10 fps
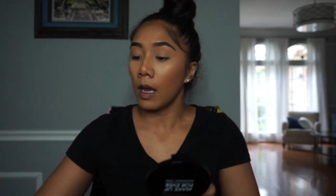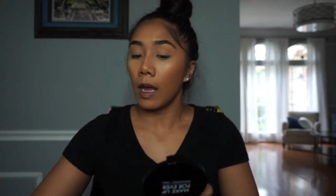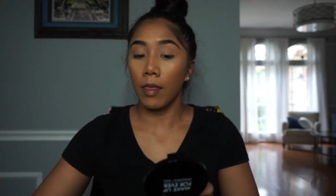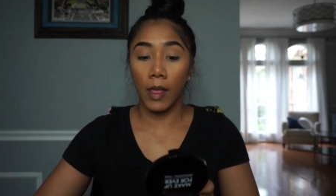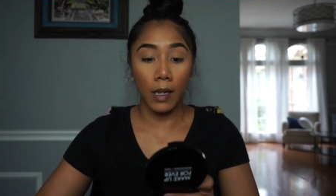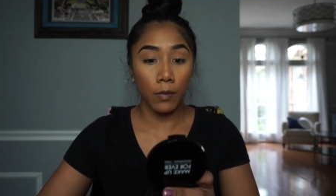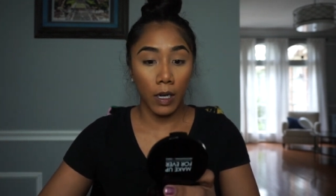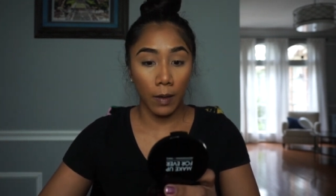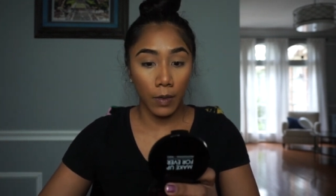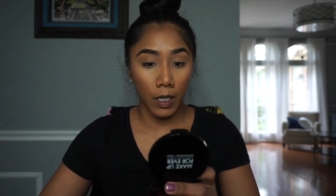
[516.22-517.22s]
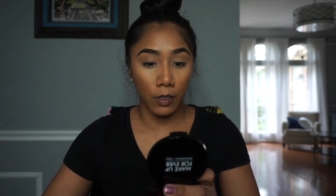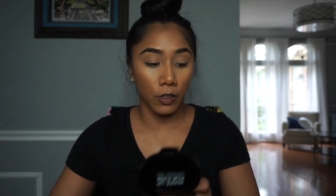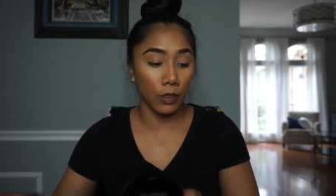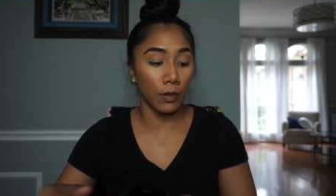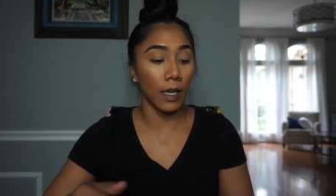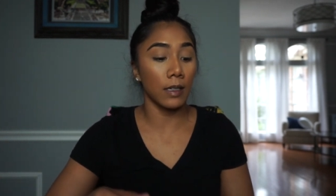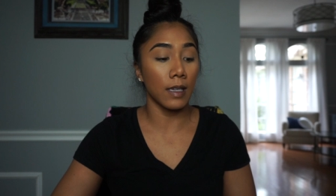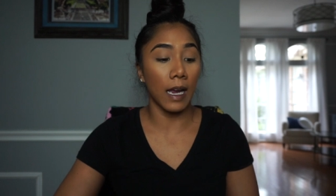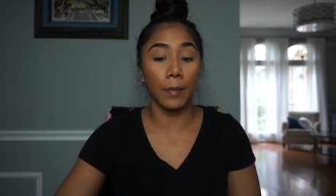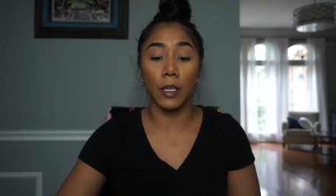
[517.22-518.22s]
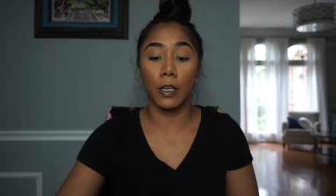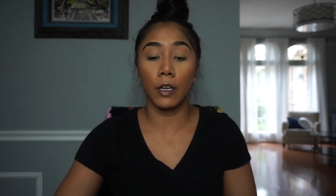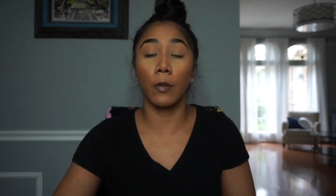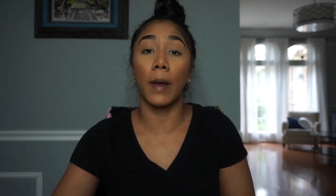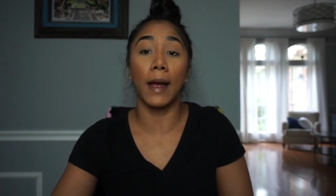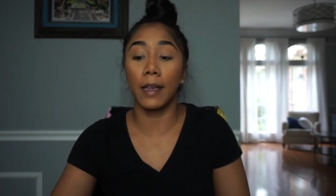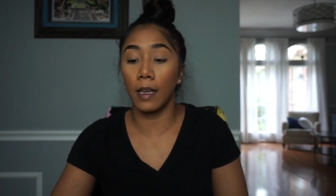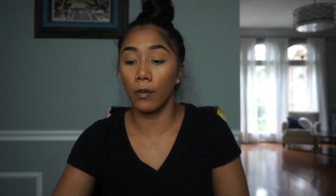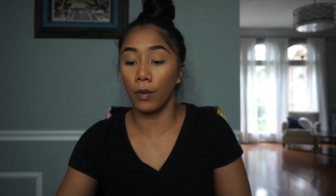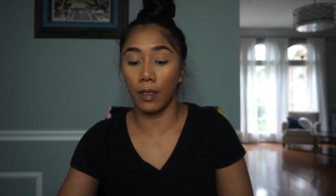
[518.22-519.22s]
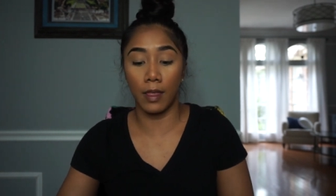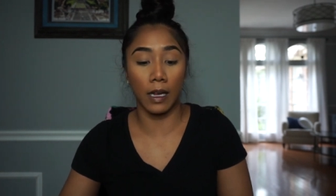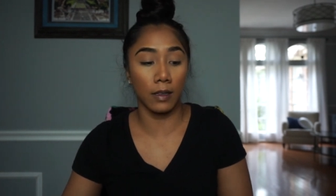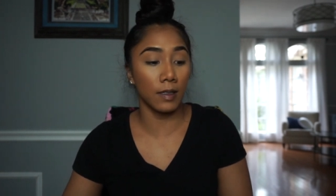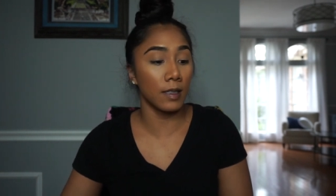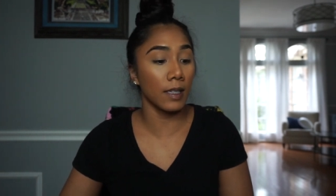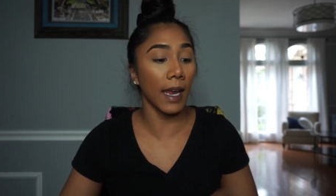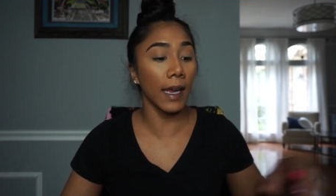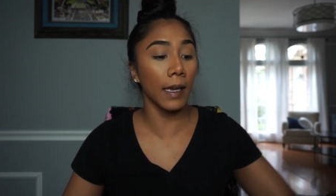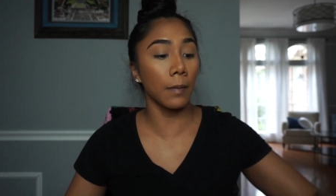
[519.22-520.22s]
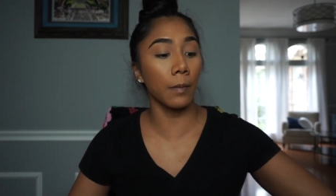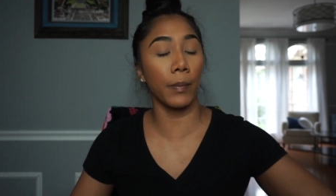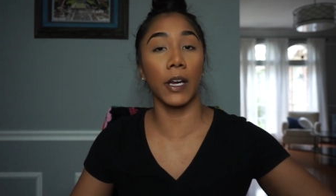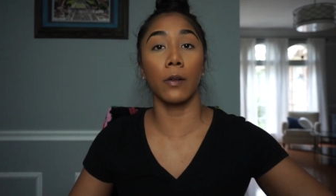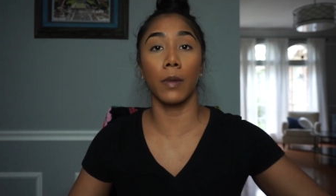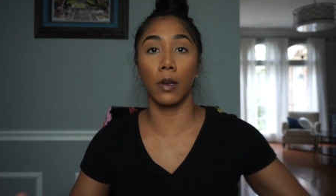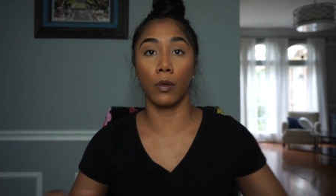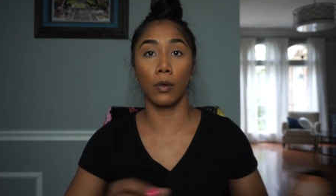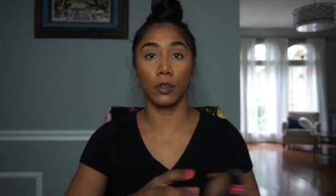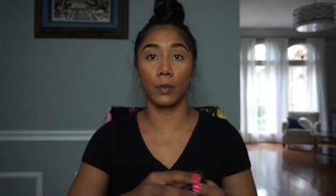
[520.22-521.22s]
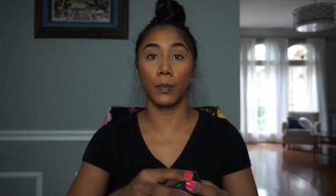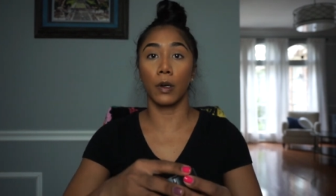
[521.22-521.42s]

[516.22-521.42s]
And then what I'm gonna do is I'm gonna go back in with that same BareMinerals